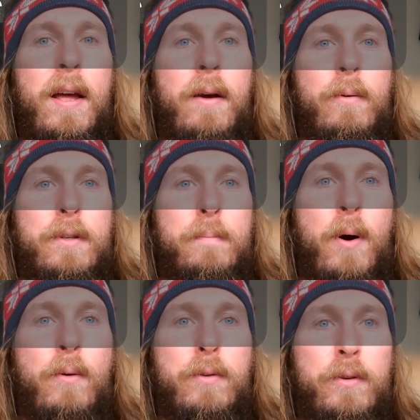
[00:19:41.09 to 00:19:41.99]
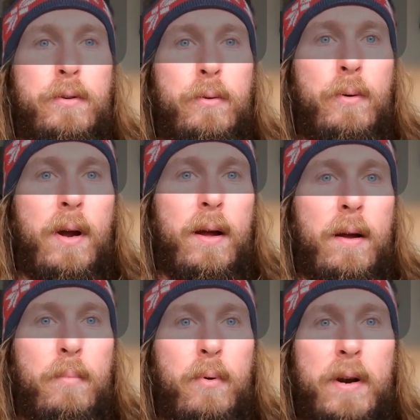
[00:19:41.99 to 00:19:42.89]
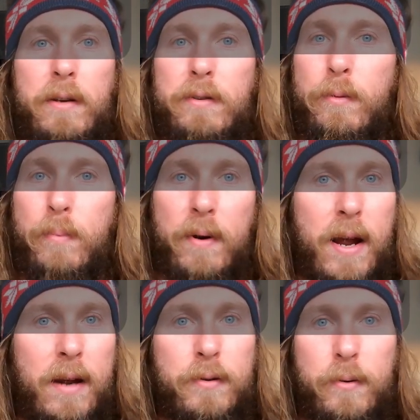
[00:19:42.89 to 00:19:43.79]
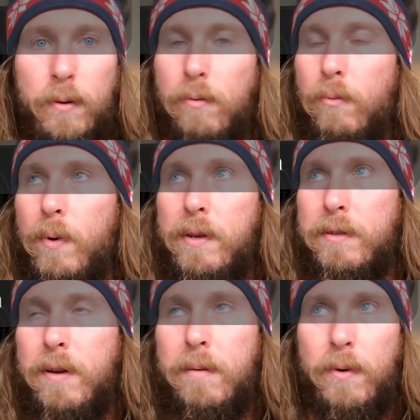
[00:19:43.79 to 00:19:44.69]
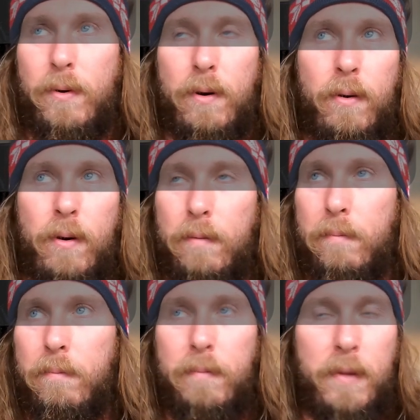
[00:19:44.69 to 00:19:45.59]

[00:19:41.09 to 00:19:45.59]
it was supposed to uh, bring supernatural wisdom, or, or